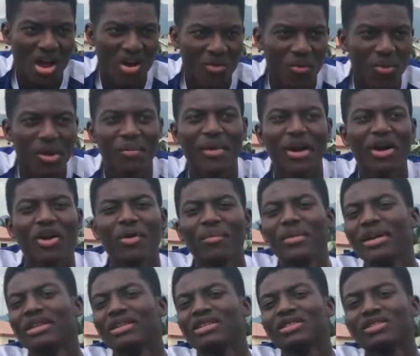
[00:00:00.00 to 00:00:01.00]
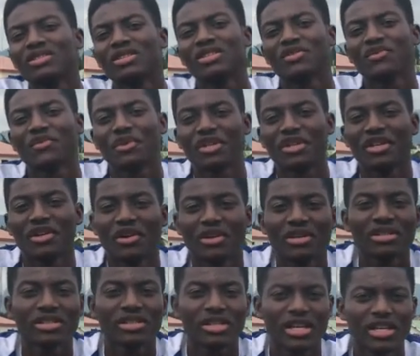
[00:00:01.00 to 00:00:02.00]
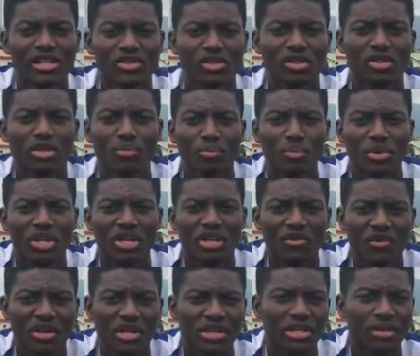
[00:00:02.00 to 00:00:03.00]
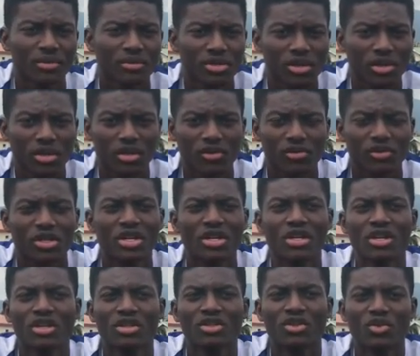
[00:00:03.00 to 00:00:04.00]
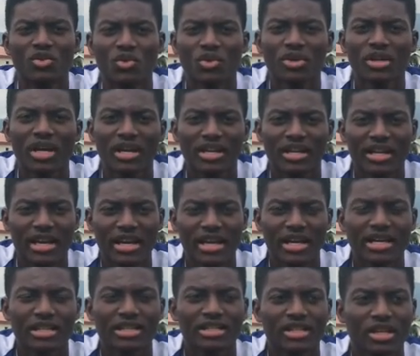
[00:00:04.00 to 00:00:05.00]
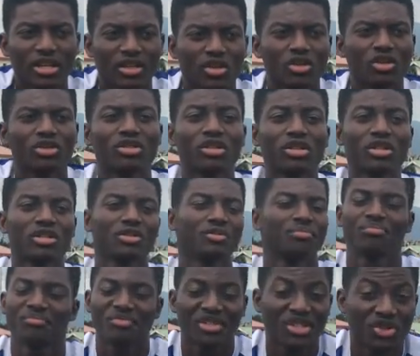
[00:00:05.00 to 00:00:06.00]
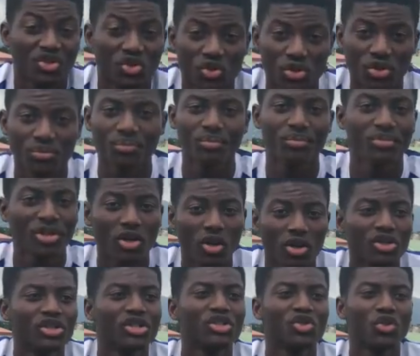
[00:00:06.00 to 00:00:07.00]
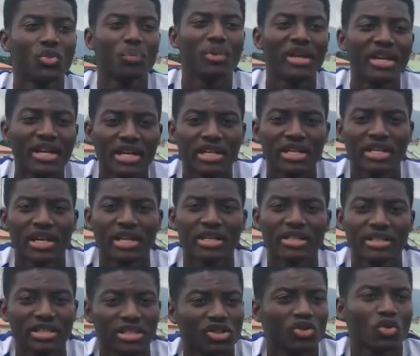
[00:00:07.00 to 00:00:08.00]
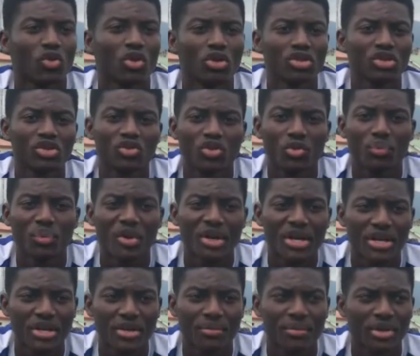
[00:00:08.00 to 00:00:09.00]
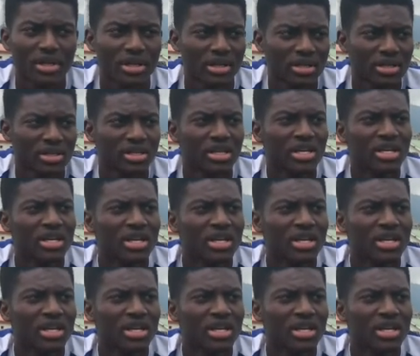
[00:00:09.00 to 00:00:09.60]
Well, my comment is just for the youngsters to keep believing in themselves, to know that they should continue playing and they should continue praying, because